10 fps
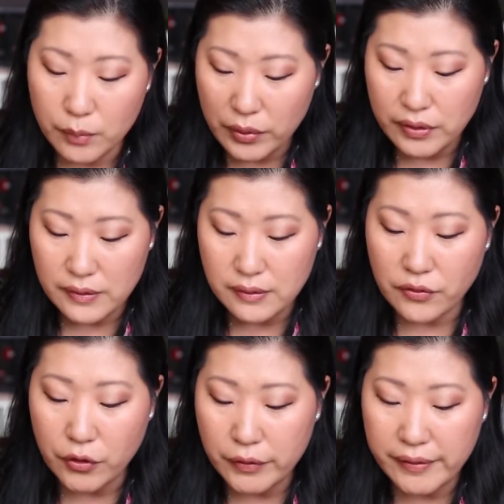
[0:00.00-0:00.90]
But this is a
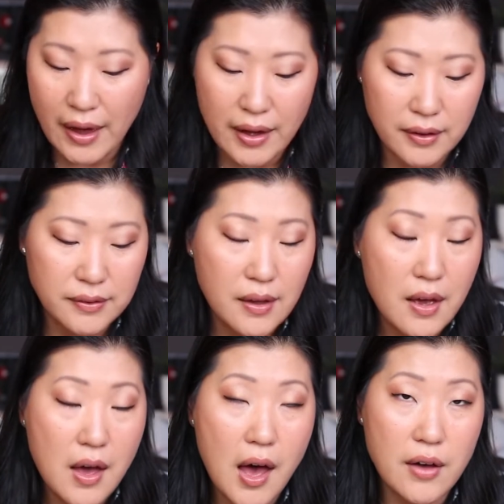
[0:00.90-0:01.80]
full size
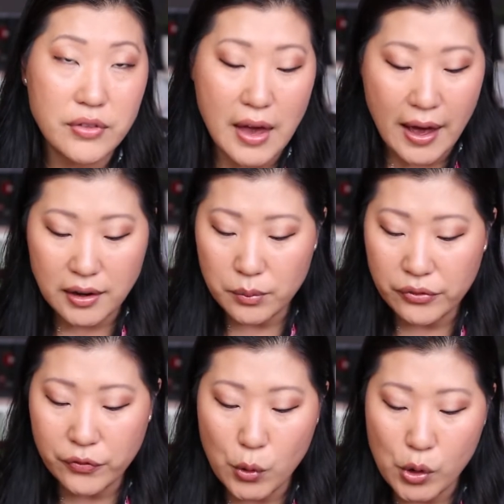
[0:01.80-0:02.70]
of the items
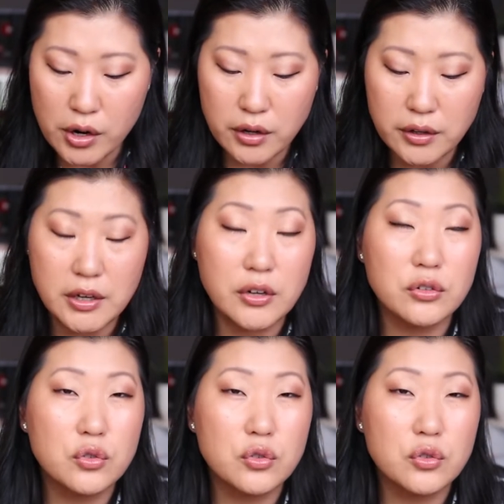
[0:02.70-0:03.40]
for, you know,